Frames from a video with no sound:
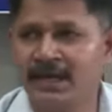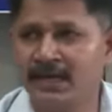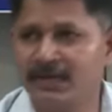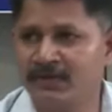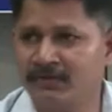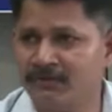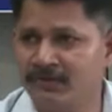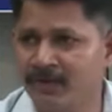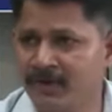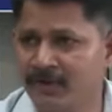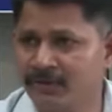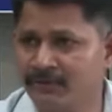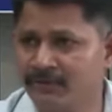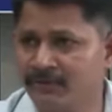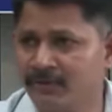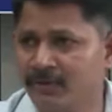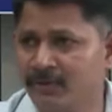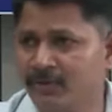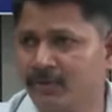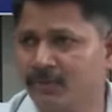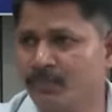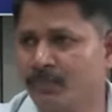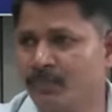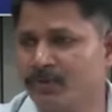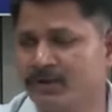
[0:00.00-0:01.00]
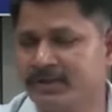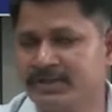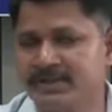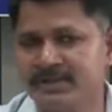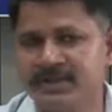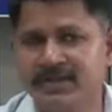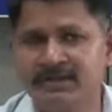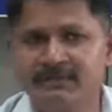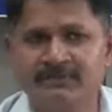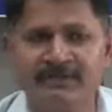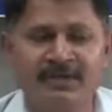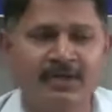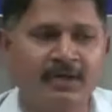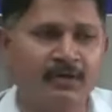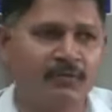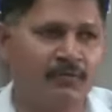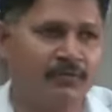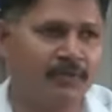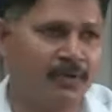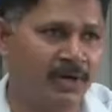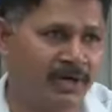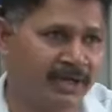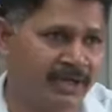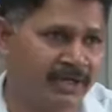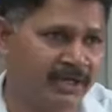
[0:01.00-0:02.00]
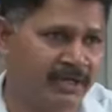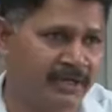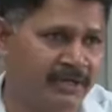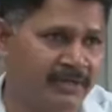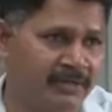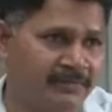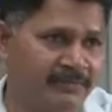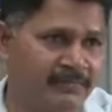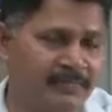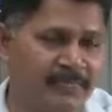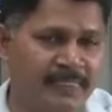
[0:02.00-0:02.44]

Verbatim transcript: in fact, from the police side, we are warning